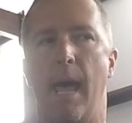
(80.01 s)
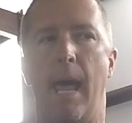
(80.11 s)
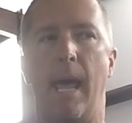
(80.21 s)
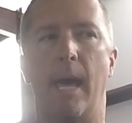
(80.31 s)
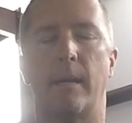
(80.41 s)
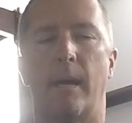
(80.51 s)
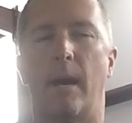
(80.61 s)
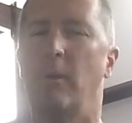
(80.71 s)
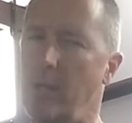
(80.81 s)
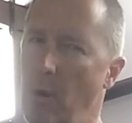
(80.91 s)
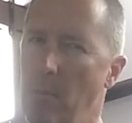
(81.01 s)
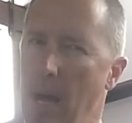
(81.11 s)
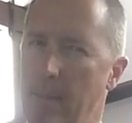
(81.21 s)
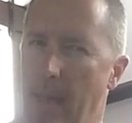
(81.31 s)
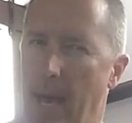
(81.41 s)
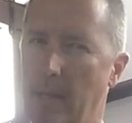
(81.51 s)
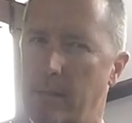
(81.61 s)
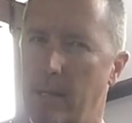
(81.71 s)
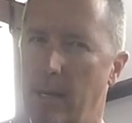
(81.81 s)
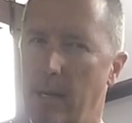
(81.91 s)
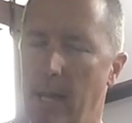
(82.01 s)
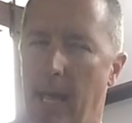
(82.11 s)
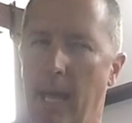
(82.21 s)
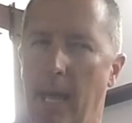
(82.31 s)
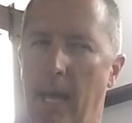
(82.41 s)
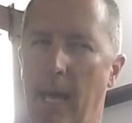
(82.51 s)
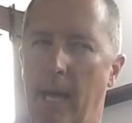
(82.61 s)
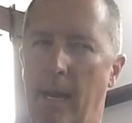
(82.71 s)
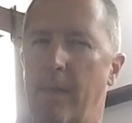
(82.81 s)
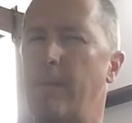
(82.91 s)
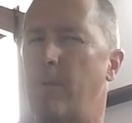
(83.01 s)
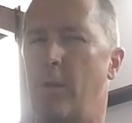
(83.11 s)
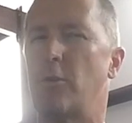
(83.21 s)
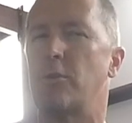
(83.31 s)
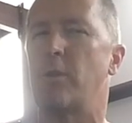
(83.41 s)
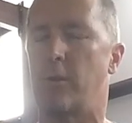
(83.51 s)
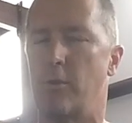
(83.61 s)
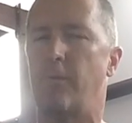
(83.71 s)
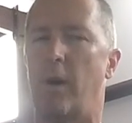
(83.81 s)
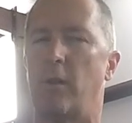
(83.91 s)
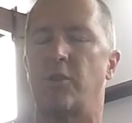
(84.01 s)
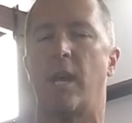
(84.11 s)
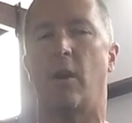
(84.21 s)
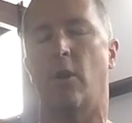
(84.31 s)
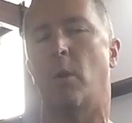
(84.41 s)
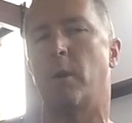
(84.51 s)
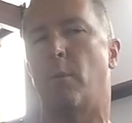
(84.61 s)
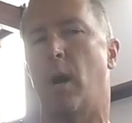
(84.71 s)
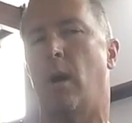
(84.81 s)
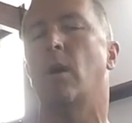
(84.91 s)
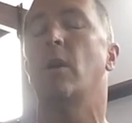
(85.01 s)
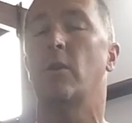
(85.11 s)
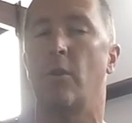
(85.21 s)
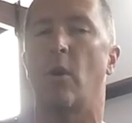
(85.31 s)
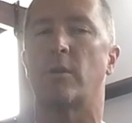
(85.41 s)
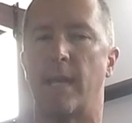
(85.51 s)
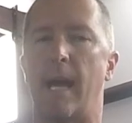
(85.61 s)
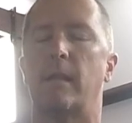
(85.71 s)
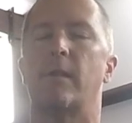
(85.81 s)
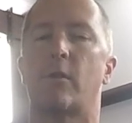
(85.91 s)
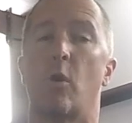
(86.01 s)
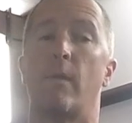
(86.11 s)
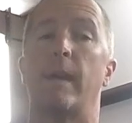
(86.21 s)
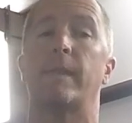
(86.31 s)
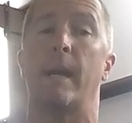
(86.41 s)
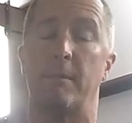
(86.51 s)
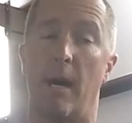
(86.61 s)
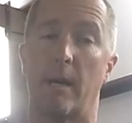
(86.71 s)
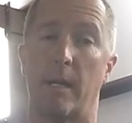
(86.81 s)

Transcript: and I really don't mind that. And I think for those of you that do follow the channel know me well, you'll know exactly the Corvette that I'm talking